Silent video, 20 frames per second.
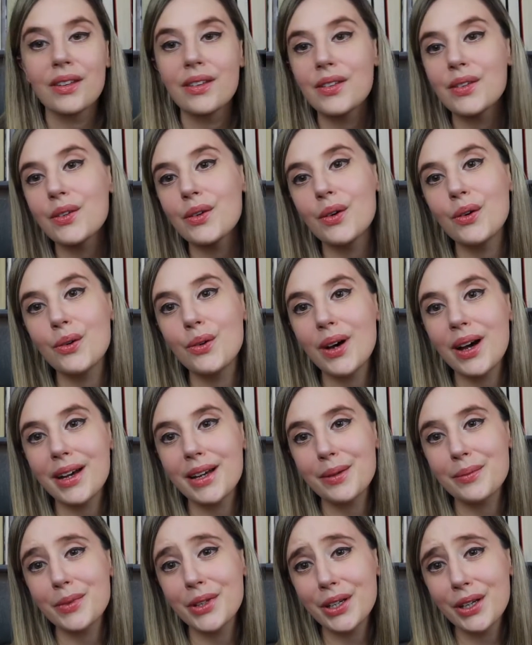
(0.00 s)
So I
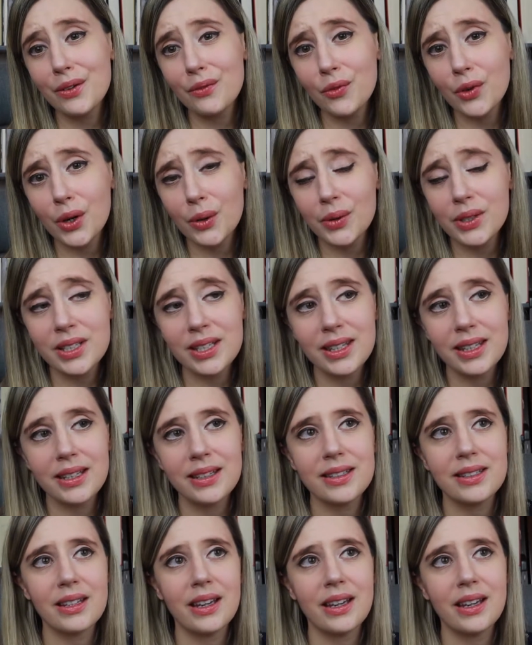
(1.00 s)
am looking forward to this.